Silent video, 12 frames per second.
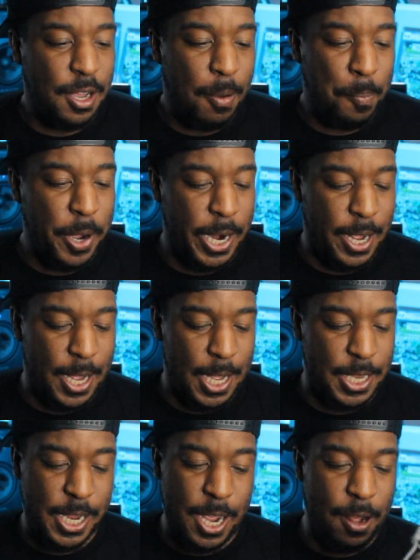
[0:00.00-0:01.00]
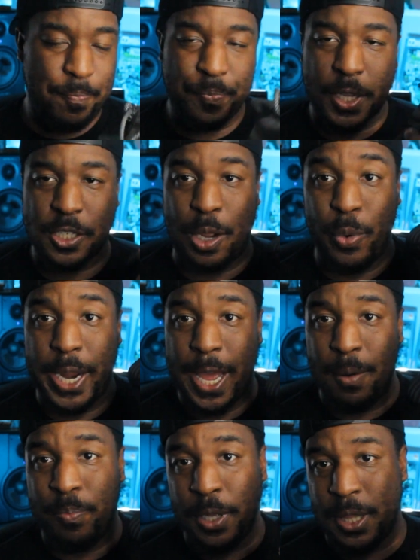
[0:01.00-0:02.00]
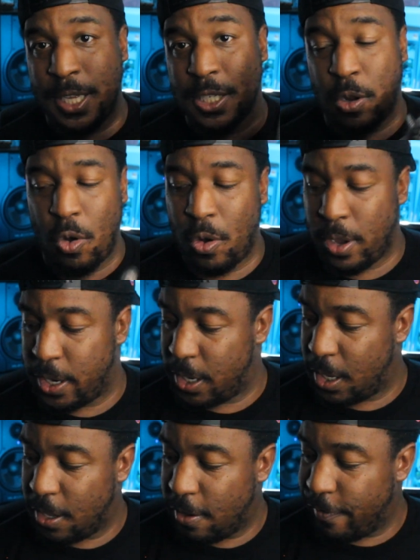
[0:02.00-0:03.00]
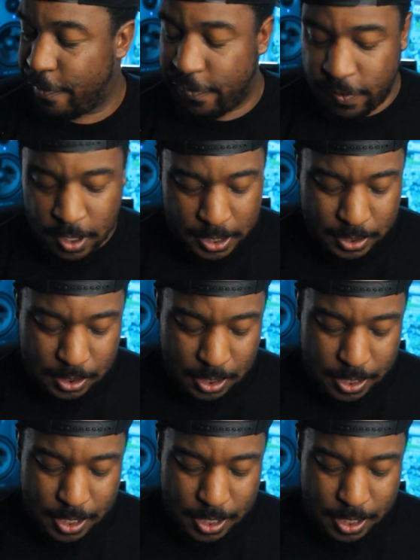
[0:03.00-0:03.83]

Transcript: But yeah, so I went ahead and put these on foot